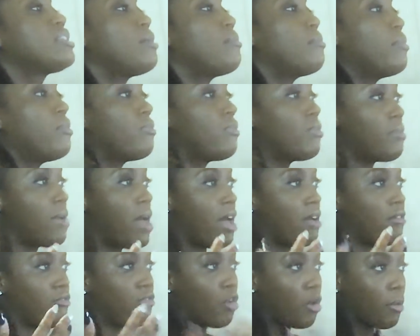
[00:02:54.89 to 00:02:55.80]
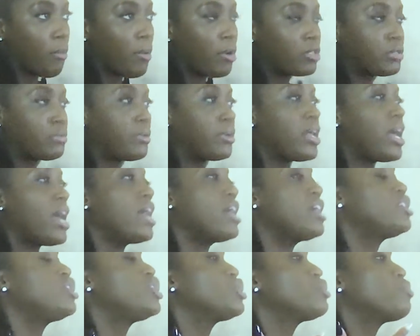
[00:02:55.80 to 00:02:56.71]
Some of them had 4 posts per
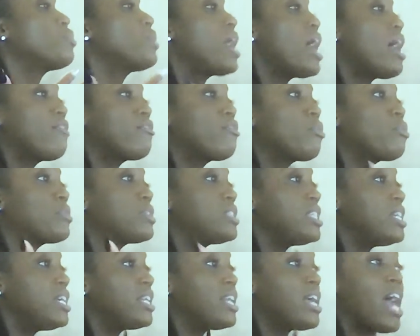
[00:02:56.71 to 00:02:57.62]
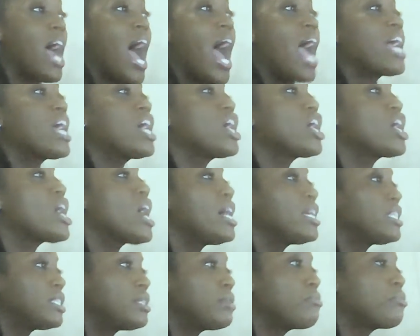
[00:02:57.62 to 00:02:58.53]
day, and just whatever was needed, I could
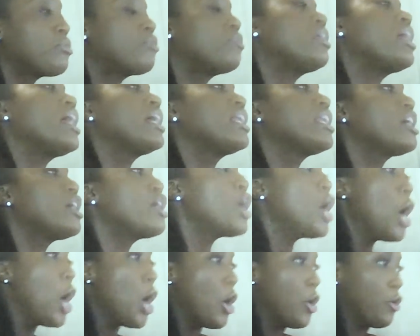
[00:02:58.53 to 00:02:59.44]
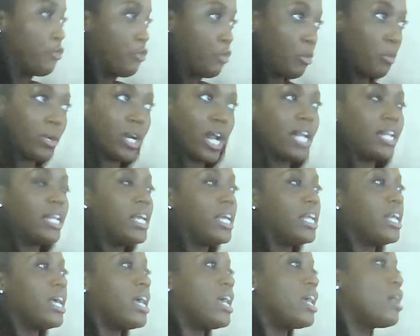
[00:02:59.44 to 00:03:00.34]
custom create it for what I
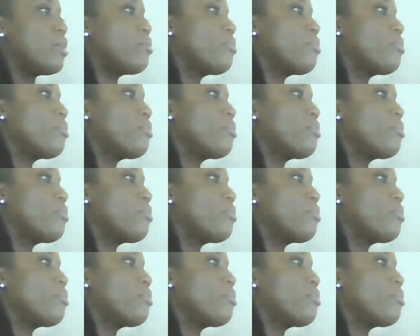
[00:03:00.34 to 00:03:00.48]
needed.